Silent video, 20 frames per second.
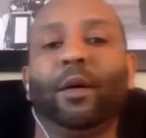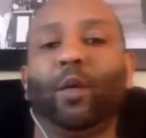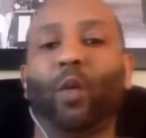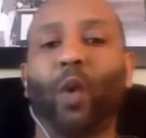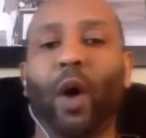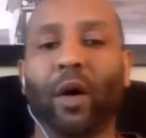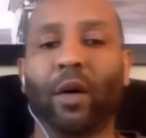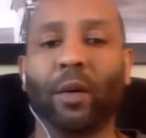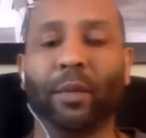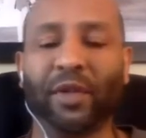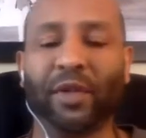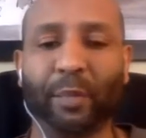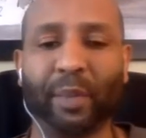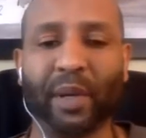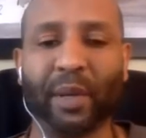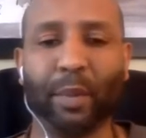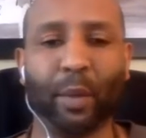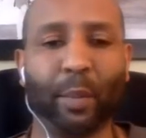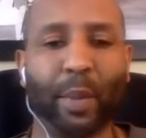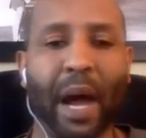Welcome to
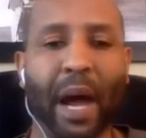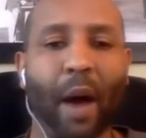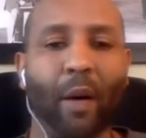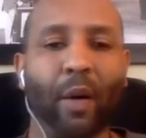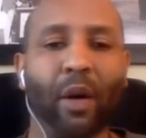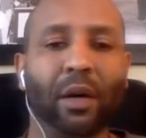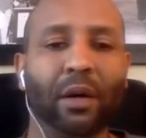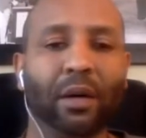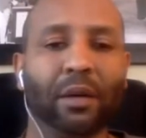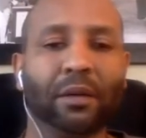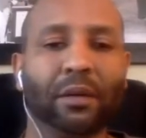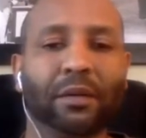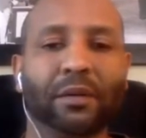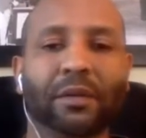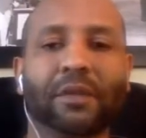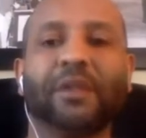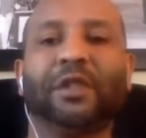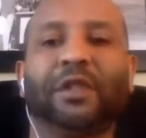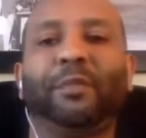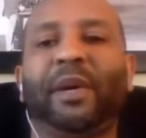People Power,
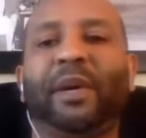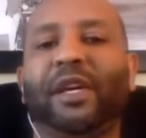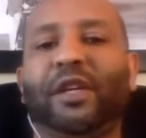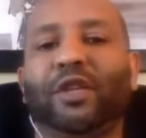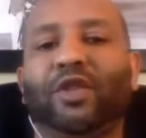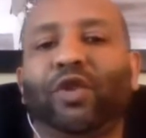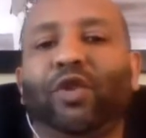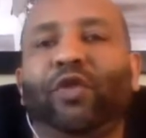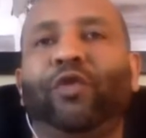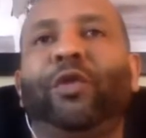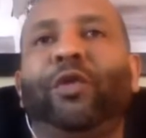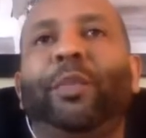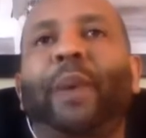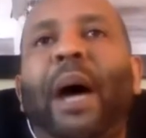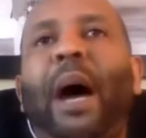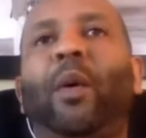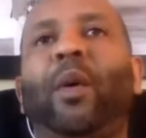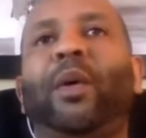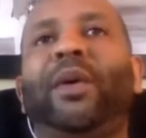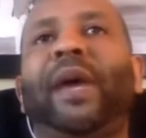speaking truth to
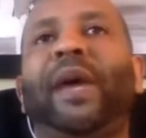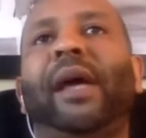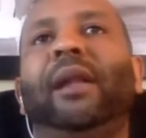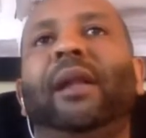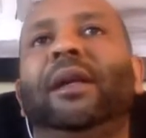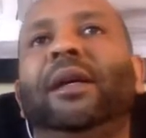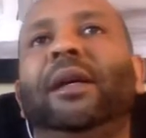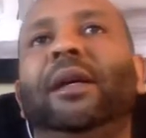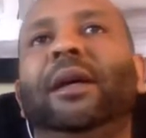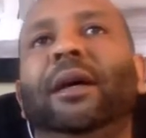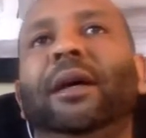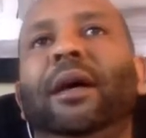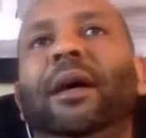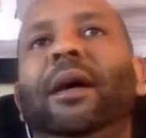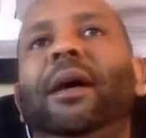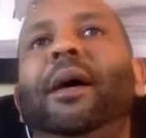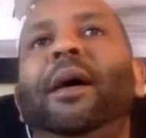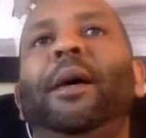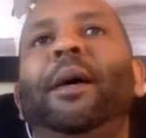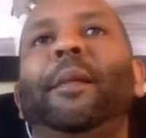power daily.
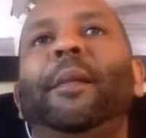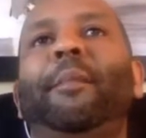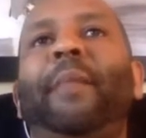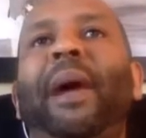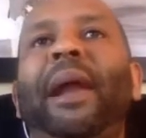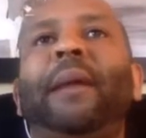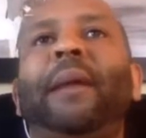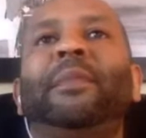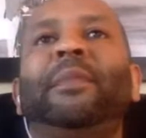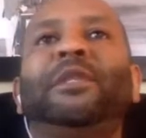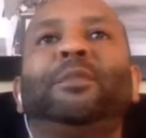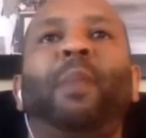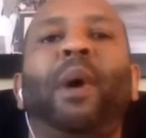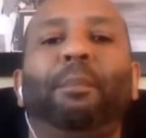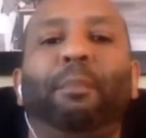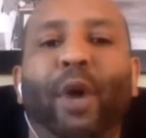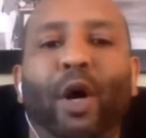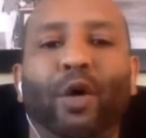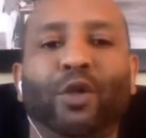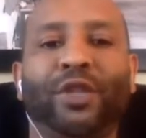My name is
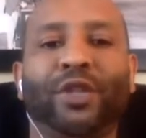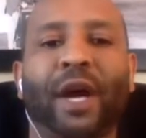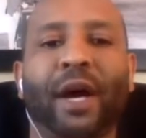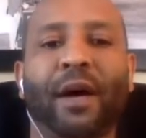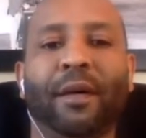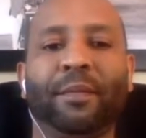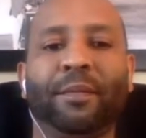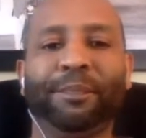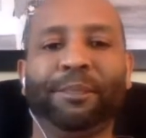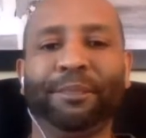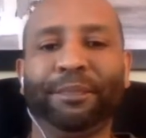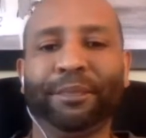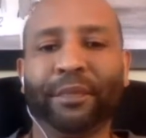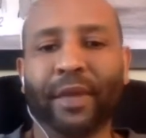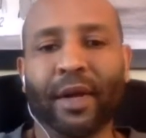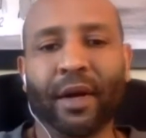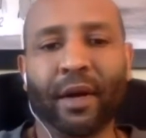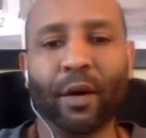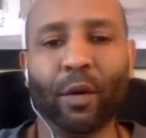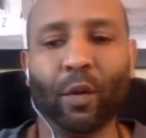Merjan.
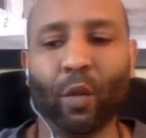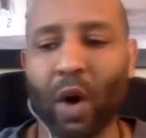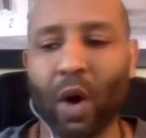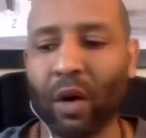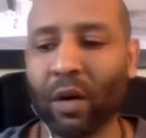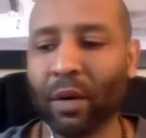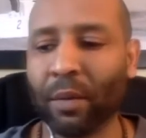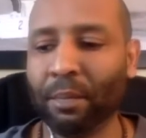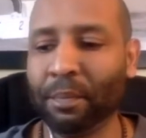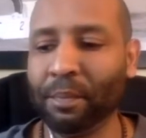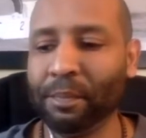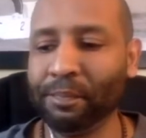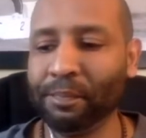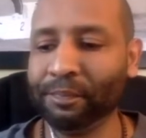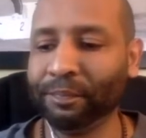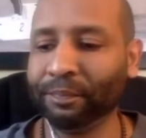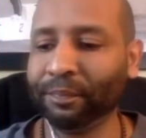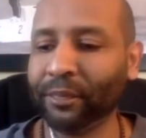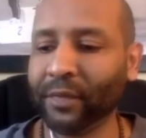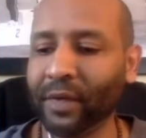Welcome.
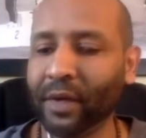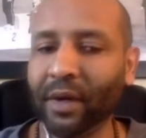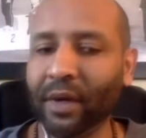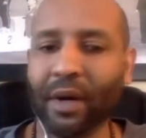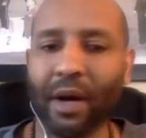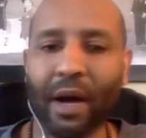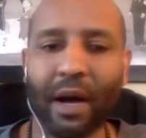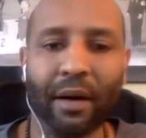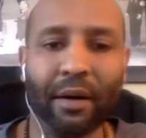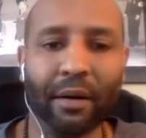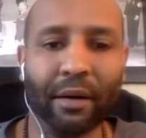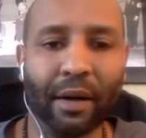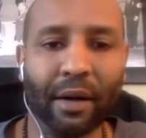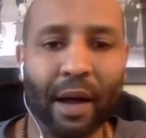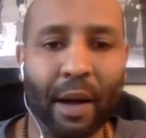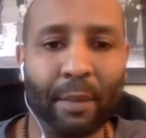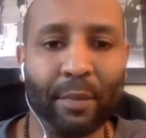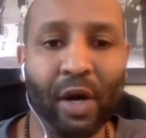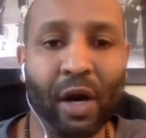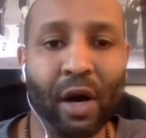
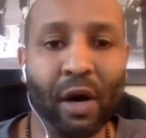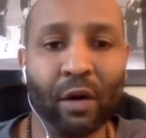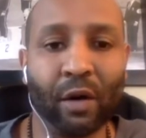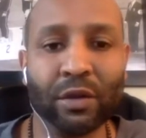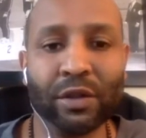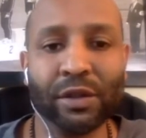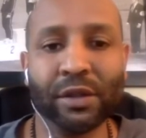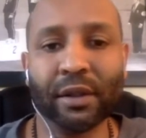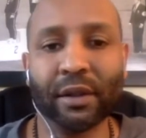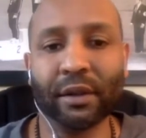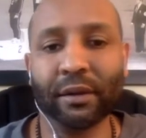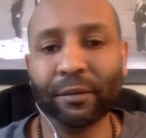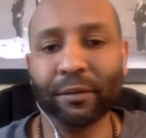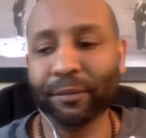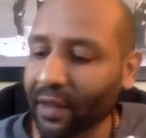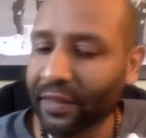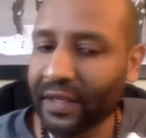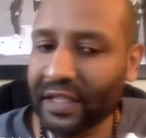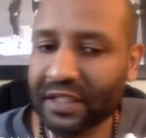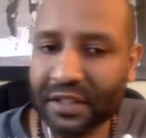I'm your host,
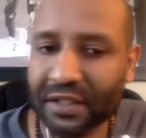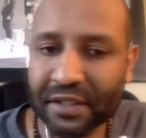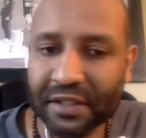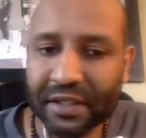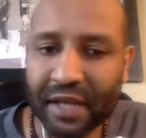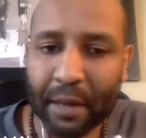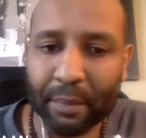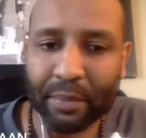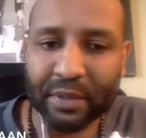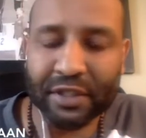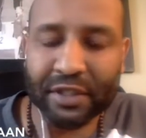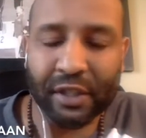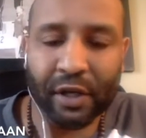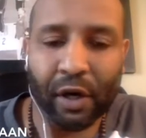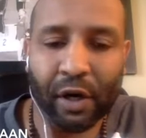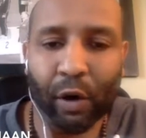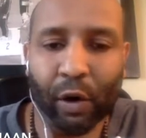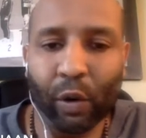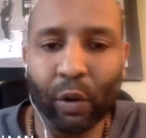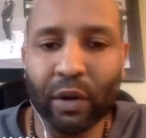this is
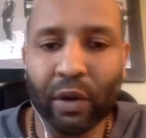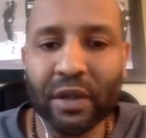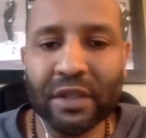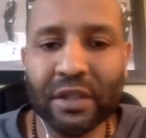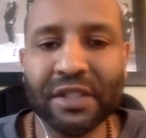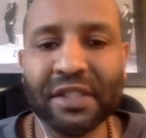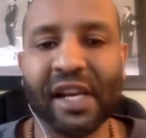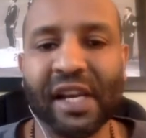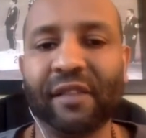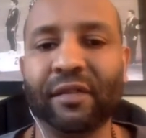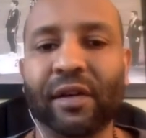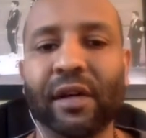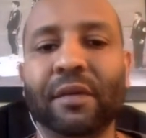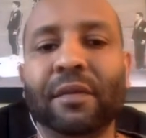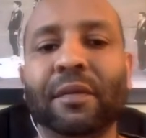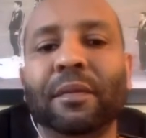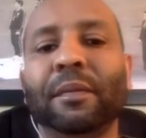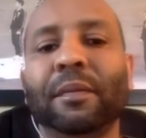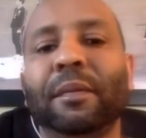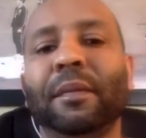episode seven,